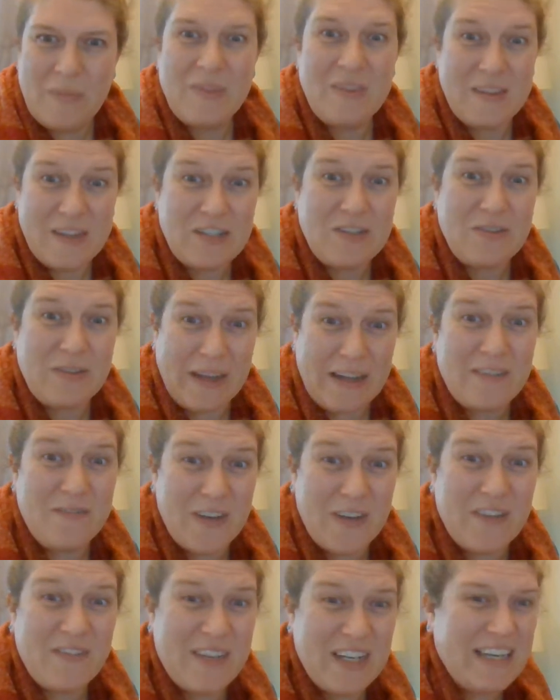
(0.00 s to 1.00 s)
did you get
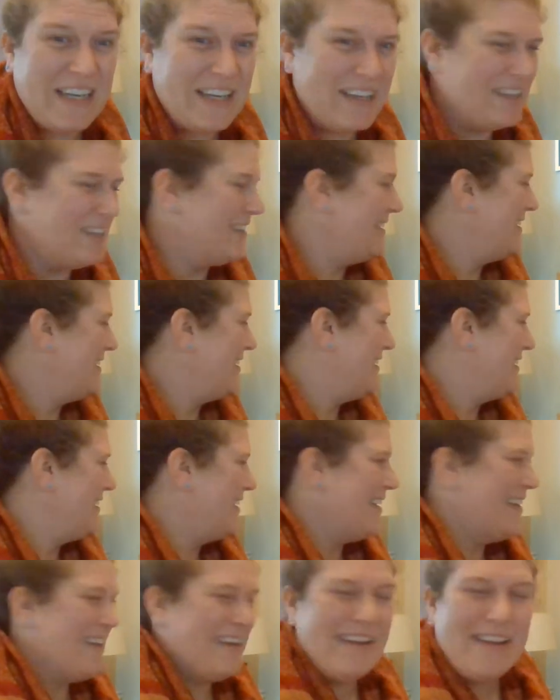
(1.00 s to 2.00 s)
50?
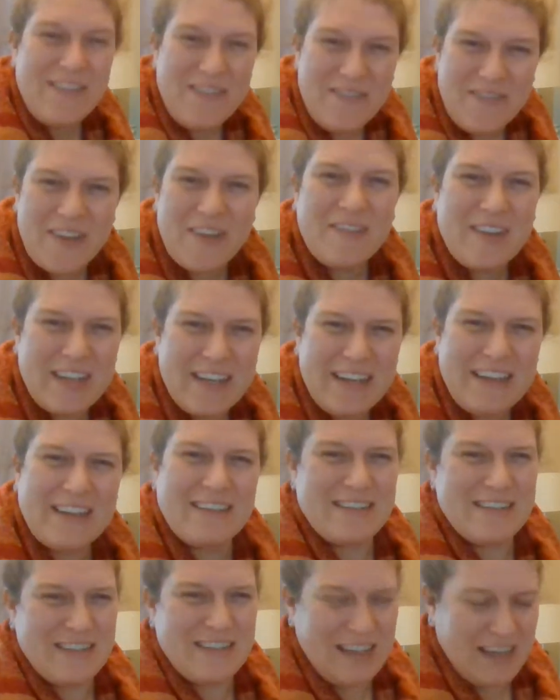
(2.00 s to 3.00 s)
50
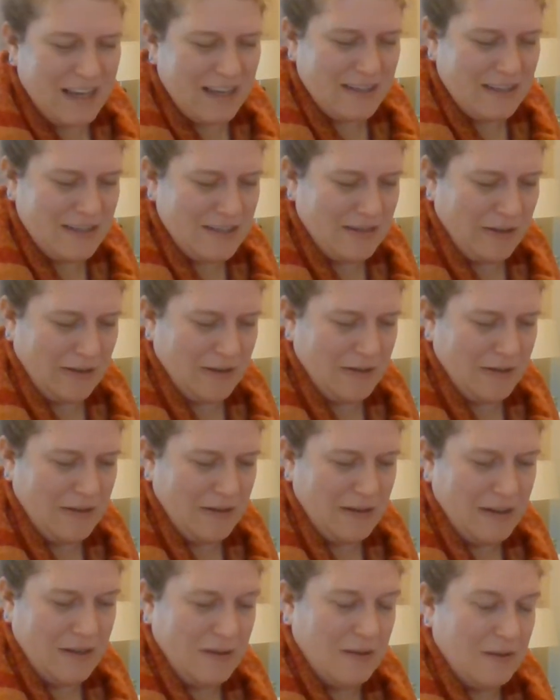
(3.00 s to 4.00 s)
is the answer.
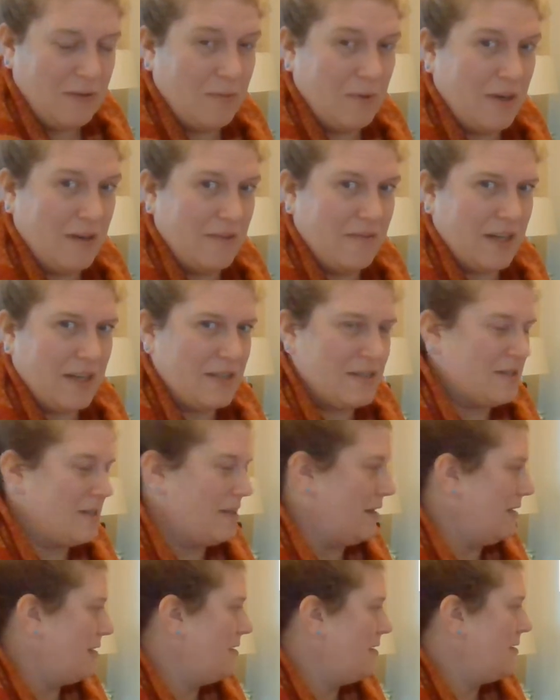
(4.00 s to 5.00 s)
What if I
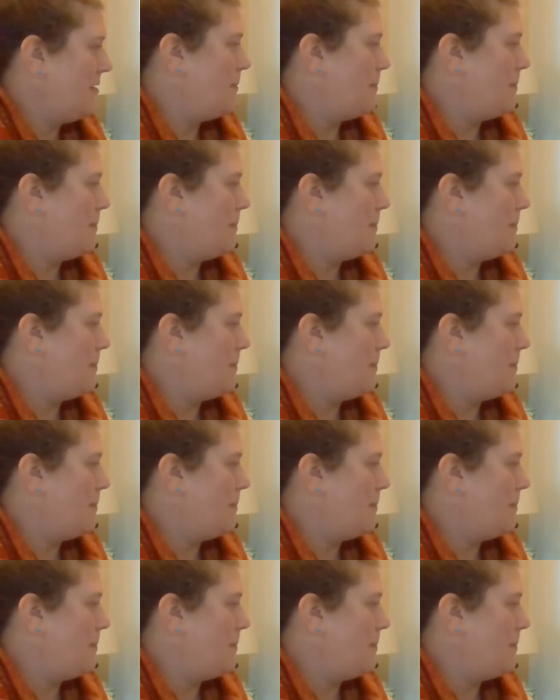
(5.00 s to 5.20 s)
said,